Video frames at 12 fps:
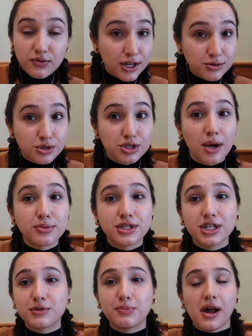rice with
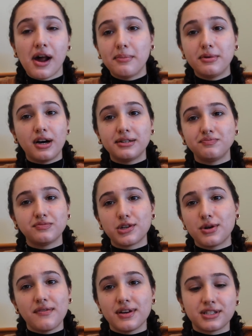chopsticks, but I'm not, I
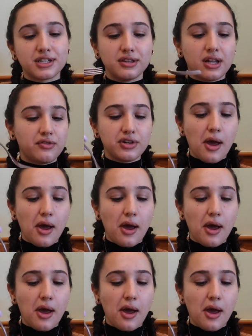don't have that skill level